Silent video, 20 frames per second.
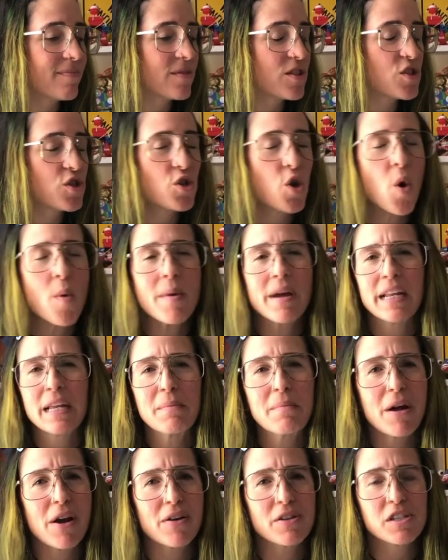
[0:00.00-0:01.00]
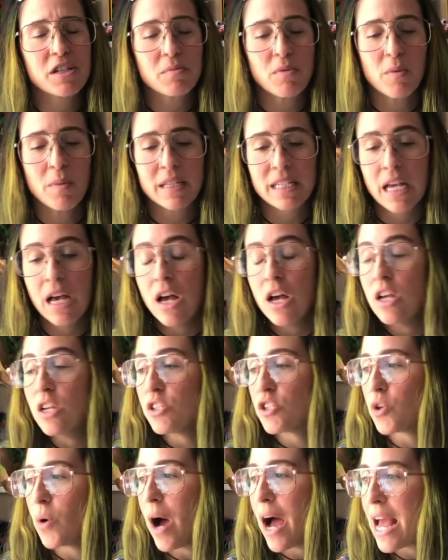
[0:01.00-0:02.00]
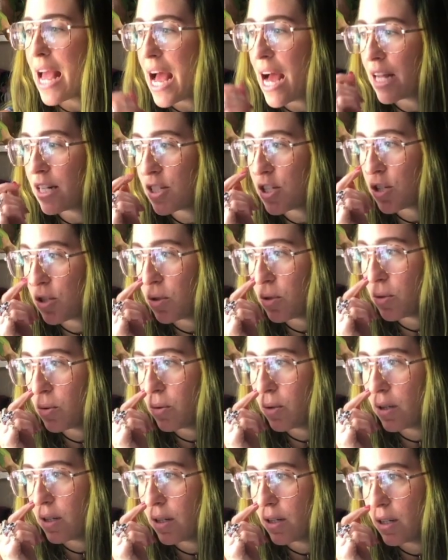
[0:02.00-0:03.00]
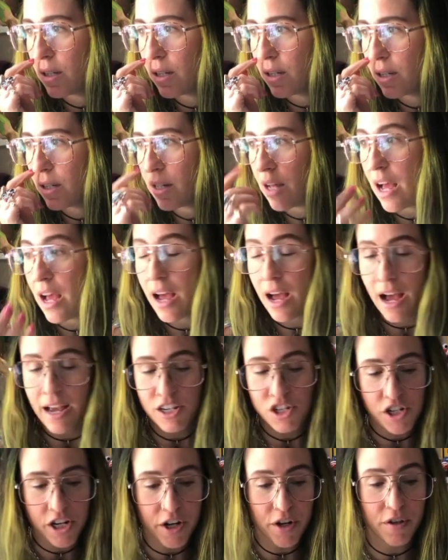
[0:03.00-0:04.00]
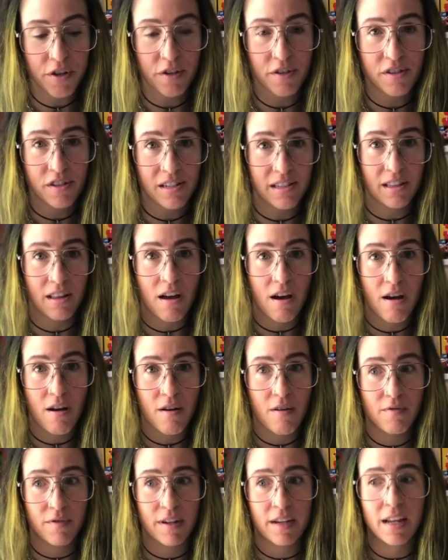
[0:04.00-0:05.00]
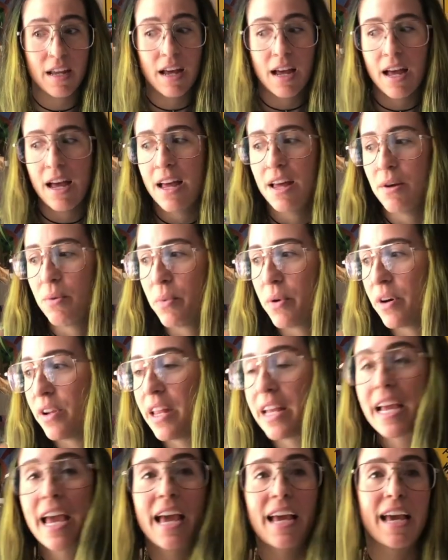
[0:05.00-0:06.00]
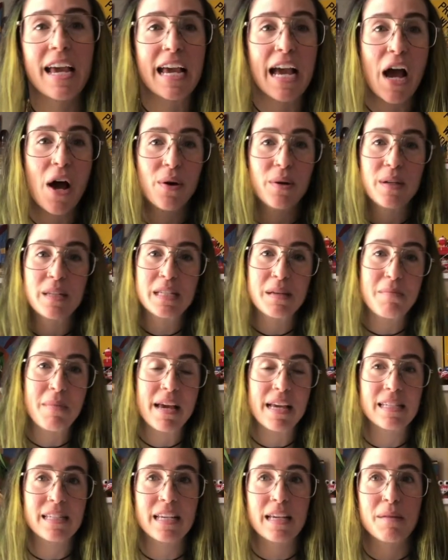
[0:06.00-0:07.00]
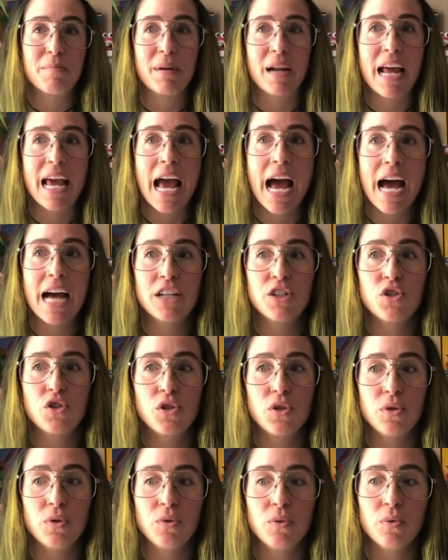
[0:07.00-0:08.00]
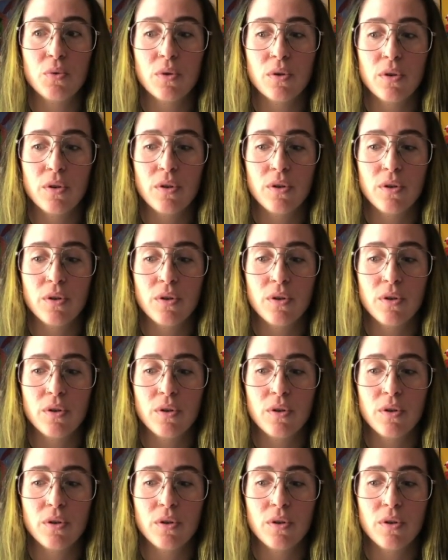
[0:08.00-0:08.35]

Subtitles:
So many embarrassing moments. So I shared there's this love and we're, like, hanging out and it's amazing, but I had to